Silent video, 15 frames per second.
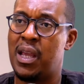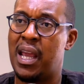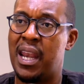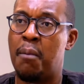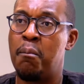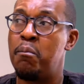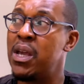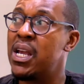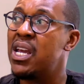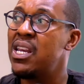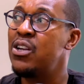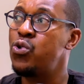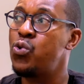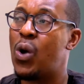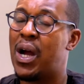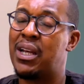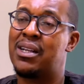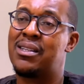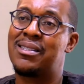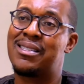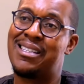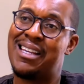And I'm beginning to
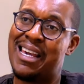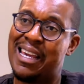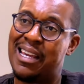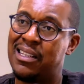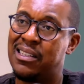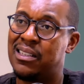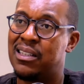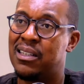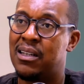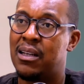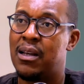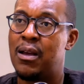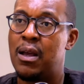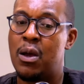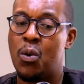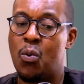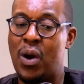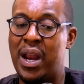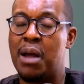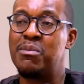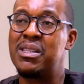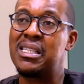understand
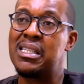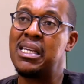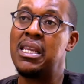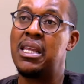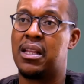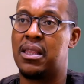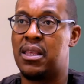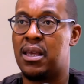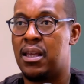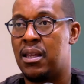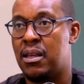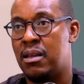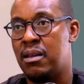when I'm sitting there